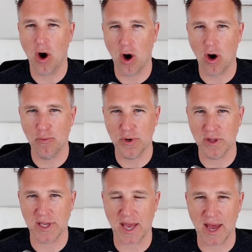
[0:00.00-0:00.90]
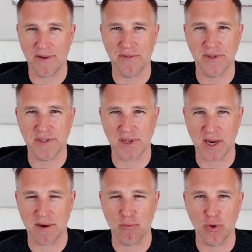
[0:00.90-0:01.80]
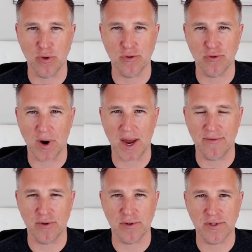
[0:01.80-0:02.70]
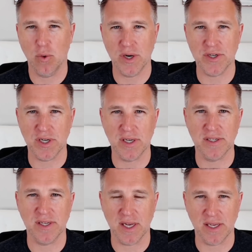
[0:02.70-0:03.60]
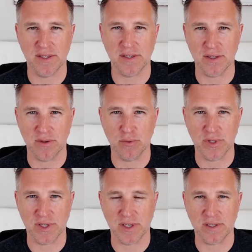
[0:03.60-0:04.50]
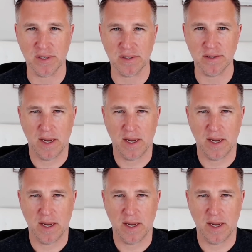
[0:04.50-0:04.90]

all really have the same root drivers, which is insulin resistance.